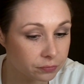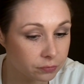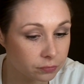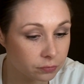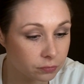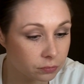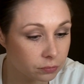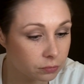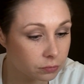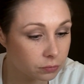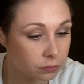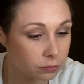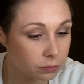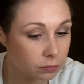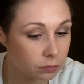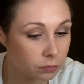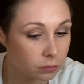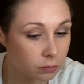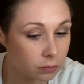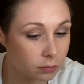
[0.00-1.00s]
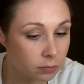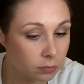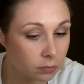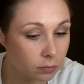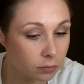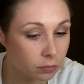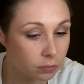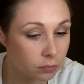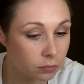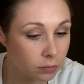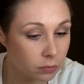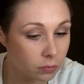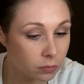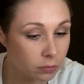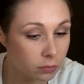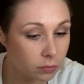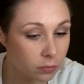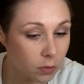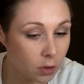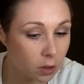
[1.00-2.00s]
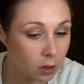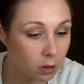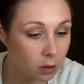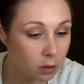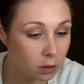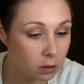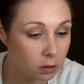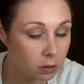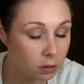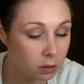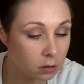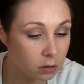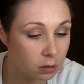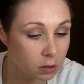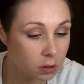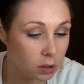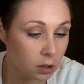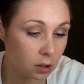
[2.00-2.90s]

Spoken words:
(no one is talking)